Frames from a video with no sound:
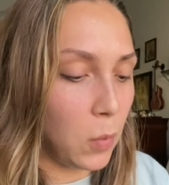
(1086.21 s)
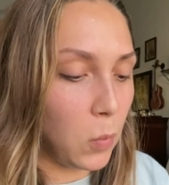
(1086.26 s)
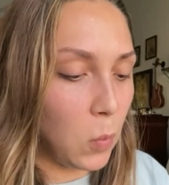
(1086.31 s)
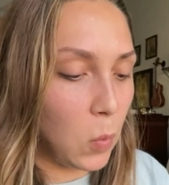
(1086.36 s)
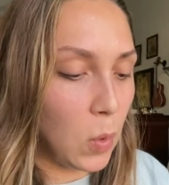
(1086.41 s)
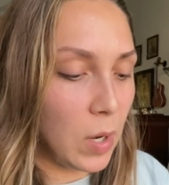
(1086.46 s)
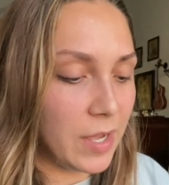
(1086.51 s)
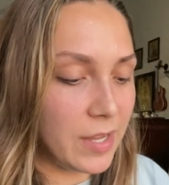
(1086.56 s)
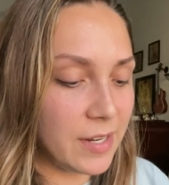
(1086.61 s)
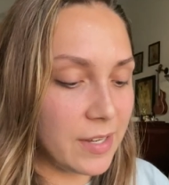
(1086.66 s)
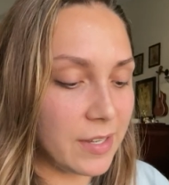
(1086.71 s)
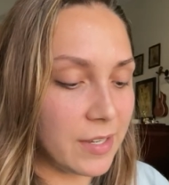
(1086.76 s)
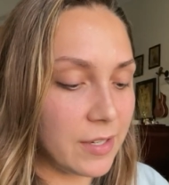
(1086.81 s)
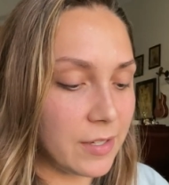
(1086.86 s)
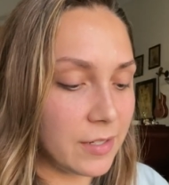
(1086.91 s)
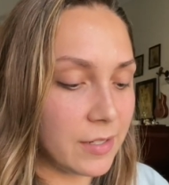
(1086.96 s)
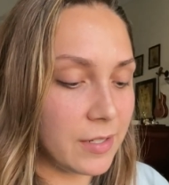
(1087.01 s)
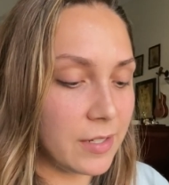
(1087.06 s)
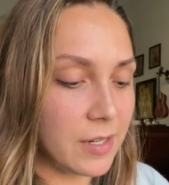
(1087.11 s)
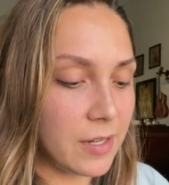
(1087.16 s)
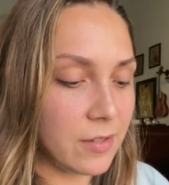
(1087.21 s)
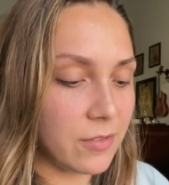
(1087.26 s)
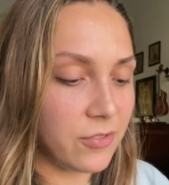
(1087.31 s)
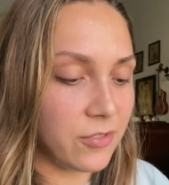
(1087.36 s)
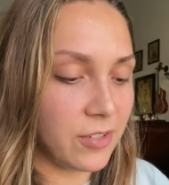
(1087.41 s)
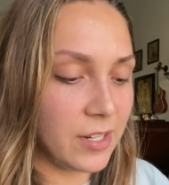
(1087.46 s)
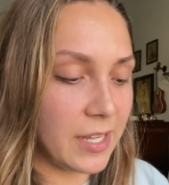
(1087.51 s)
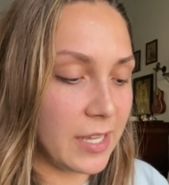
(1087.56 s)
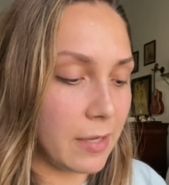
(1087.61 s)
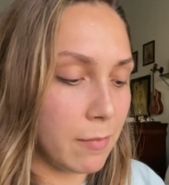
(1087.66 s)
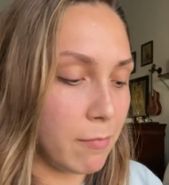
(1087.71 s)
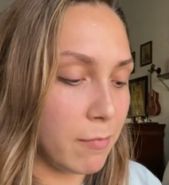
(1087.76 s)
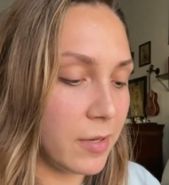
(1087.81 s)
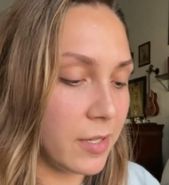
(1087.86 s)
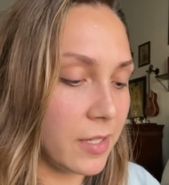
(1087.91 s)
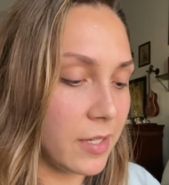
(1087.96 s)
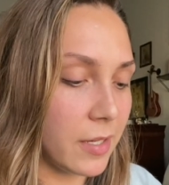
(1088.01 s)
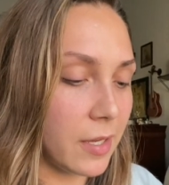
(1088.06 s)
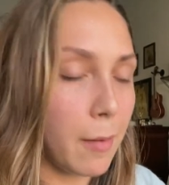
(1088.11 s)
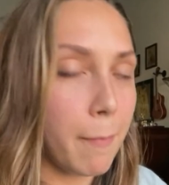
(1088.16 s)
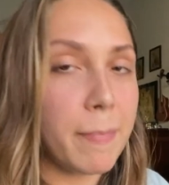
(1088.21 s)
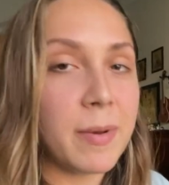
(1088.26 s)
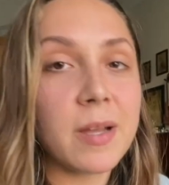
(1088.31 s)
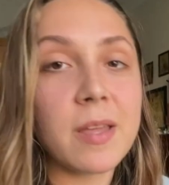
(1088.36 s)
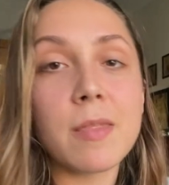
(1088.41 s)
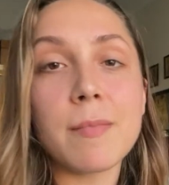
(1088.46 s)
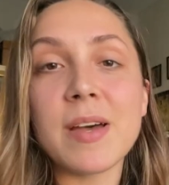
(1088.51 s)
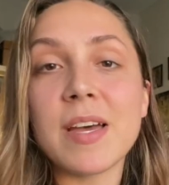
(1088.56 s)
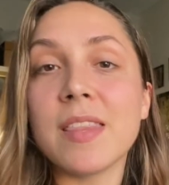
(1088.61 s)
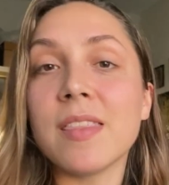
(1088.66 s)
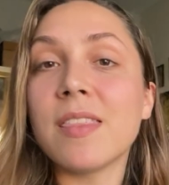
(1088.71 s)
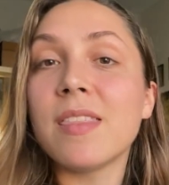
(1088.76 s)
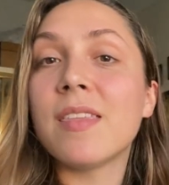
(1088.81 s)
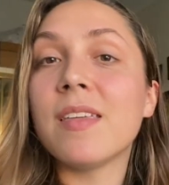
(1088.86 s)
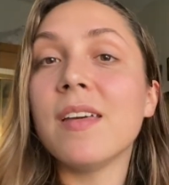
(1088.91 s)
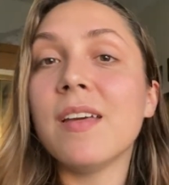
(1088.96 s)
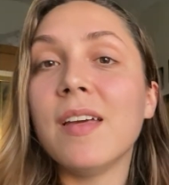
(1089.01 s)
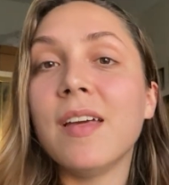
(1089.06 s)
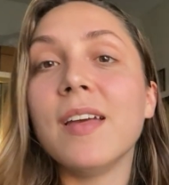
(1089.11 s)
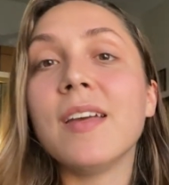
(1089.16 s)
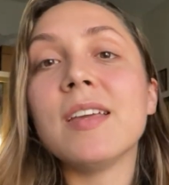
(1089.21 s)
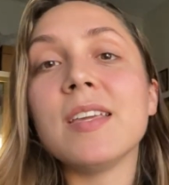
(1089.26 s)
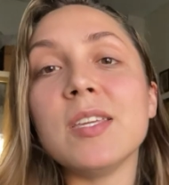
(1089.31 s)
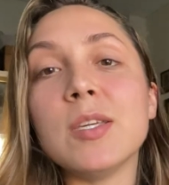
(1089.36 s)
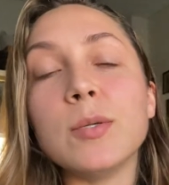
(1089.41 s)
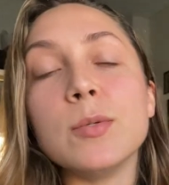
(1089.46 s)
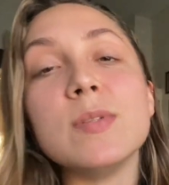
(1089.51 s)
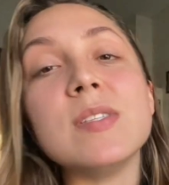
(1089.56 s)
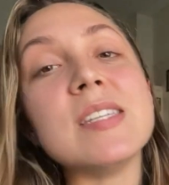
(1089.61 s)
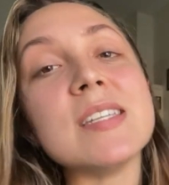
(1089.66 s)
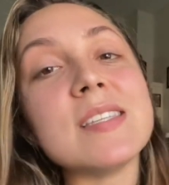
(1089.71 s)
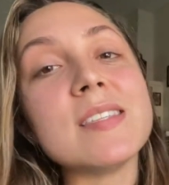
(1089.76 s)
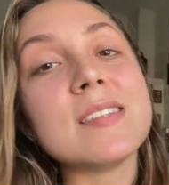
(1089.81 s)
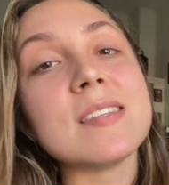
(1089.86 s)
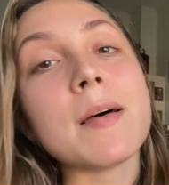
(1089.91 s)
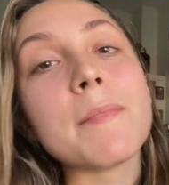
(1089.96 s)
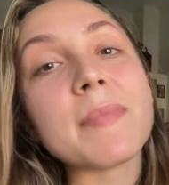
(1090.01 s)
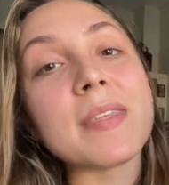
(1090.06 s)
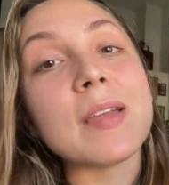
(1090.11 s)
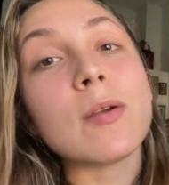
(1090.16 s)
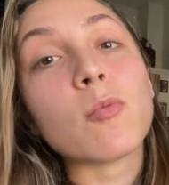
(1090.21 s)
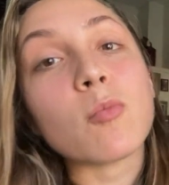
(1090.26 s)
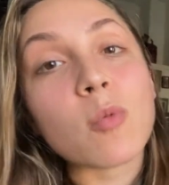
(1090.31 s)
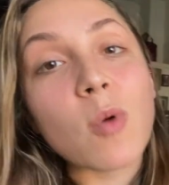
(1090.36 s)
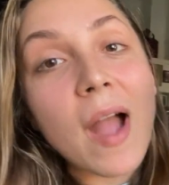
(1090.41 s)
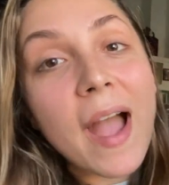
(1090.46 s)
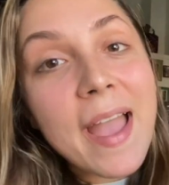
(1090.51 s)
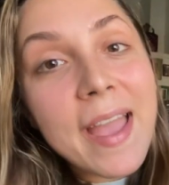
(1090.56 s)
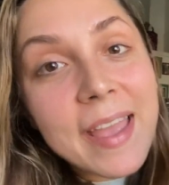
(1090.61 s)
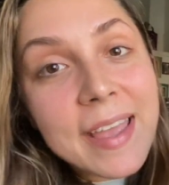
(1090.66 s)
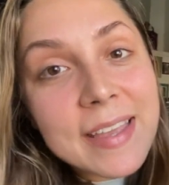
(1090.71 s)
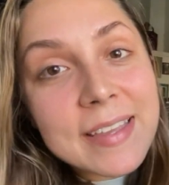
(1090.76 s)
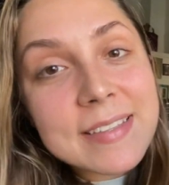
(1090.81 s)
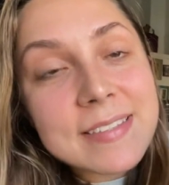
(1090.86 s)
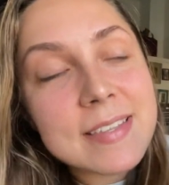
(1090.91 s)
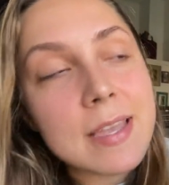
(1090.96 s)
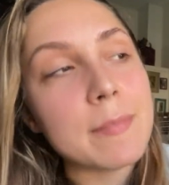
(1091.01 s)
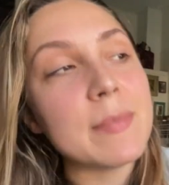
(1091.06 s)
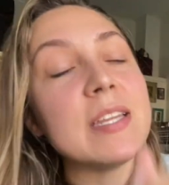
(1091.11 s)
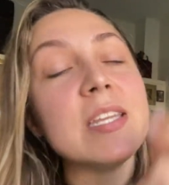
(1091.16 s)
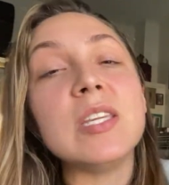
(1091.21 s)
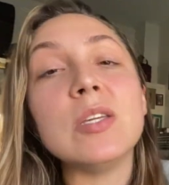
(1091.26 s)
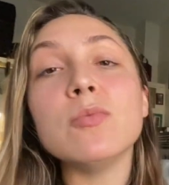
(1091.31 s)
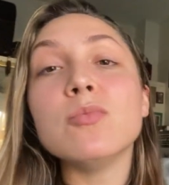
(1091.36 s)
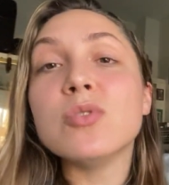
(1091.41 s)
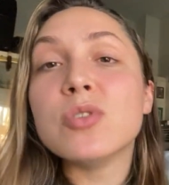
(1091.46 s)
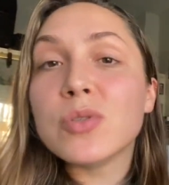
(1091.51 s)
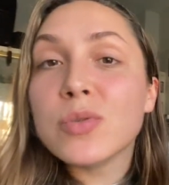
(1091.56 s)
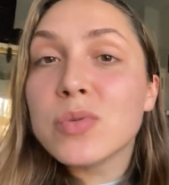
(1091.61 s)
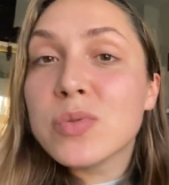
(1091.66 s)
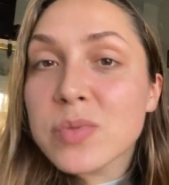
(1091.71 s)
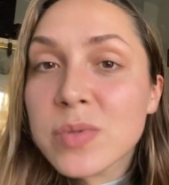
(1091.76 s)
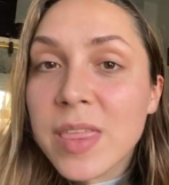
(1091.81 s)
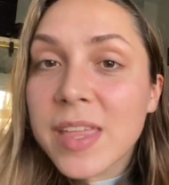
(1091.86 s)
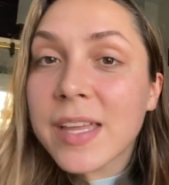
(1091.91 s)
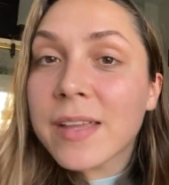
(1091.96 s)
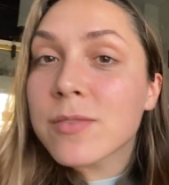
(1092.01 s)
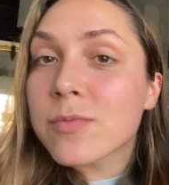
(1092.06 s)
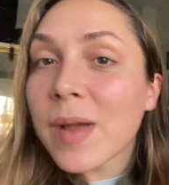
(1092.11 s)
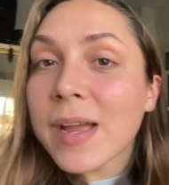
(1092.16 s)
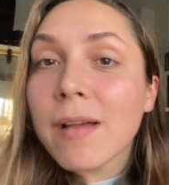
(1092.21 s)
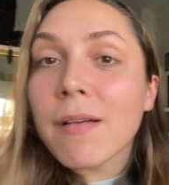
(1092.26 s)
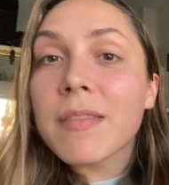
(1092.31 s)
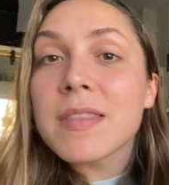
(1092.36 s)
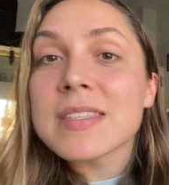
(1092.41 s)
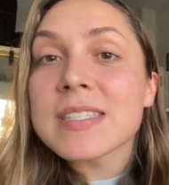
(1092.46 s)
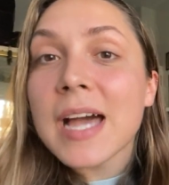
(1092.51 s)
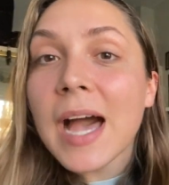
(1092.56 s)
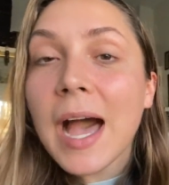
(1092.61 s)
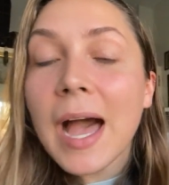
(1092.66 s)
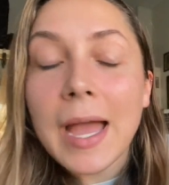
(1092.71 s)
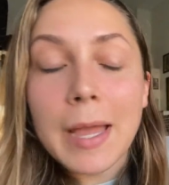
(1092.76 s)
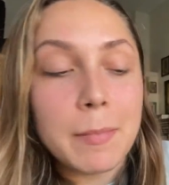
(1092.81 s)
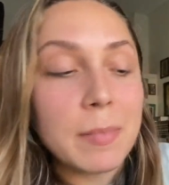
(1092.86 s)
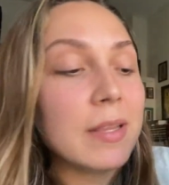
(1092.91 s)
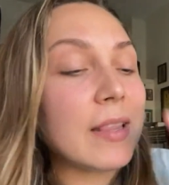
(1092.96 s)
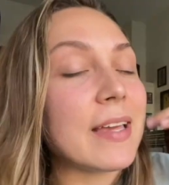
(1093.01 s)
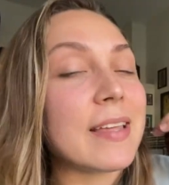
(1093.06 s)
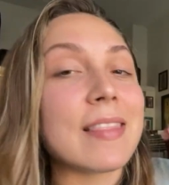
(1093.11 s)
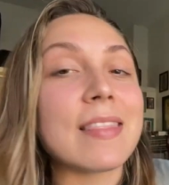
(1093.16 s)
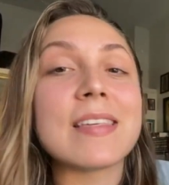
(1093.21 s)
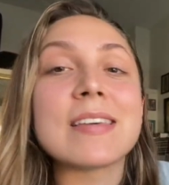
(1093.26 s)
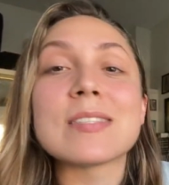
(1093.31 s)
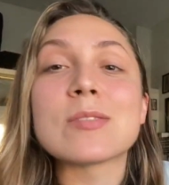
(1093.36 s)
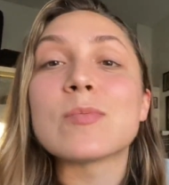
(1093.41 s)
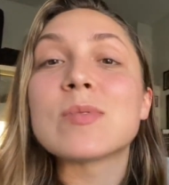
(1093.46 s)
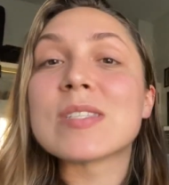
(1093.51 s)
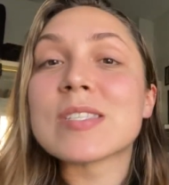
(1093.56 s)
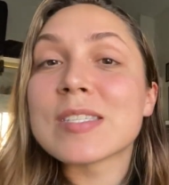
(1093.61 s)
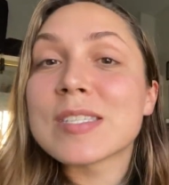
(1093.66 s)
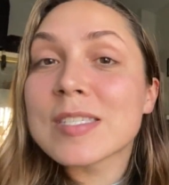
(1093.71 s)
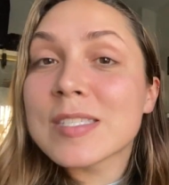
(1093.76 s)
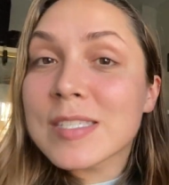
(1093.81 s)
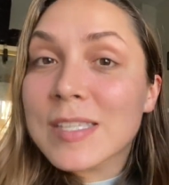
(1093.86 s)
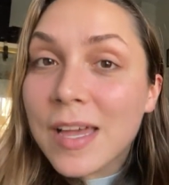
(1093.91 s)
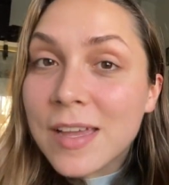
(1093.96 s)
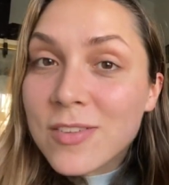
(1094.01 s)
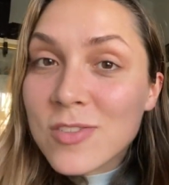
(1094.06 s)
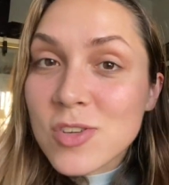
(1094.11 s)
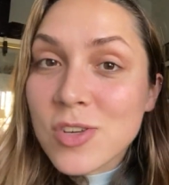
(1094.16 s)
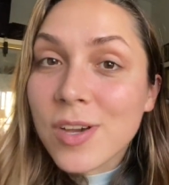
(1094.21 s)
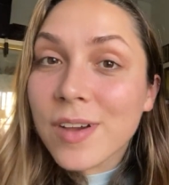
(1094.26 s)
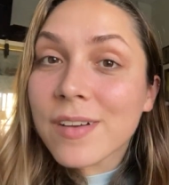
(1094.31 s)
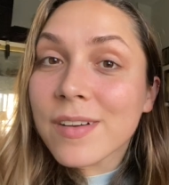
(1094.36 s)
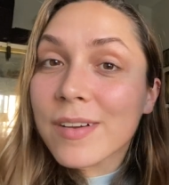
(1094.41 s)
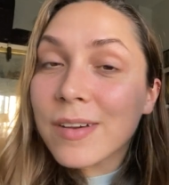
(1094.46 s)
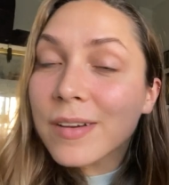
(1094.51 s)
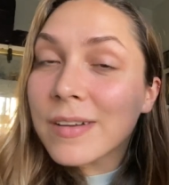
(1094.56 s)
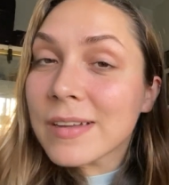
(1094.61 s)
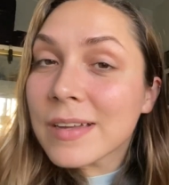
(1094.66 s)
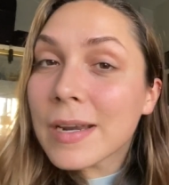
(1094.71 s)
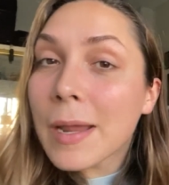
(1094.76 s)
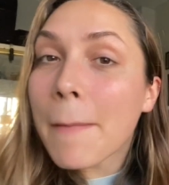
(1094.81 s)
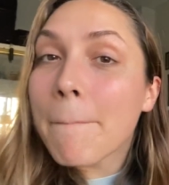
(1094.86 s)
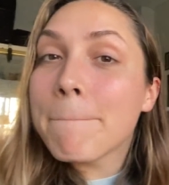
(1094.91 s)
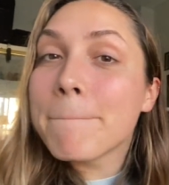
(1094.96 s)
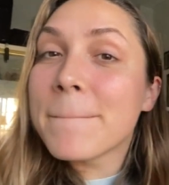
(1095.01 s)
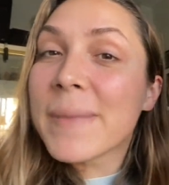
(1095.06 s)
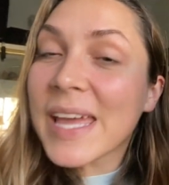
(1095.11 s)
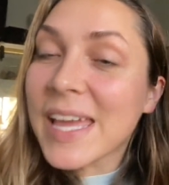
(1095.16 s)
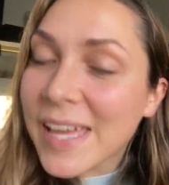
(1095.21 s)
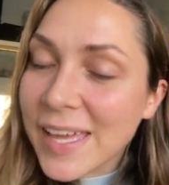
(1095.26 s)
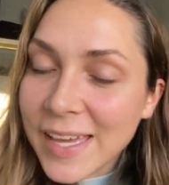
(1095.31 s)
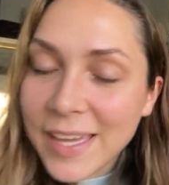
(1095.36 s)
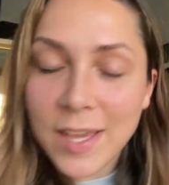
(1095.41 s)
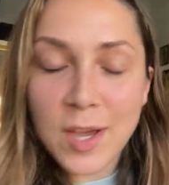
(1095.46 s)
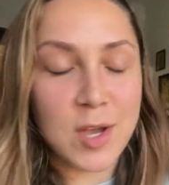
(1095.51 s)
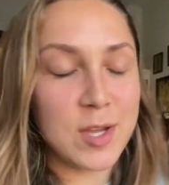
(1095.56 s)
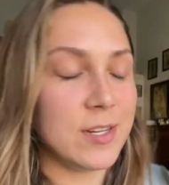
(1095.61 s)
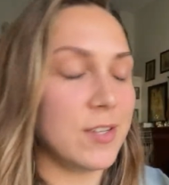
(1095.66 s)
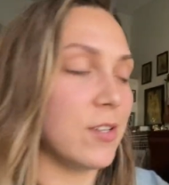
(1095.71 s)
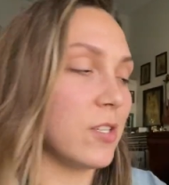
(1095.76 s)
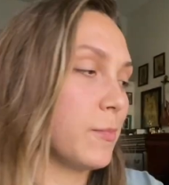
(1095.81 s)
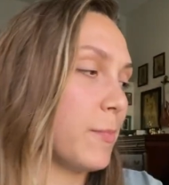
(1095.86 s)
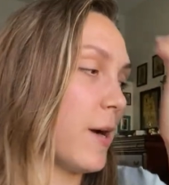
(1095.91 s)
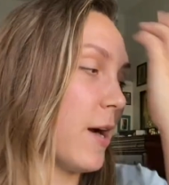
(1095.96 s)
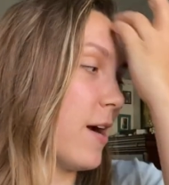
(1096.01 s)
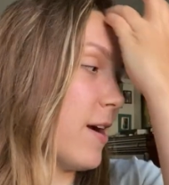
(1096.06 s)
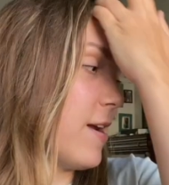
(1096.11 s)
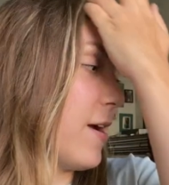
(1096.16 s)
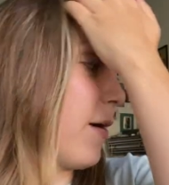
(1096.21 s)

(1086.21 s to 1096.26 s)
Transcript: What a good freaking book. Book of the month. You did something right. I mean, you do things right all the time, but like, this was such a good pick on y'all's part.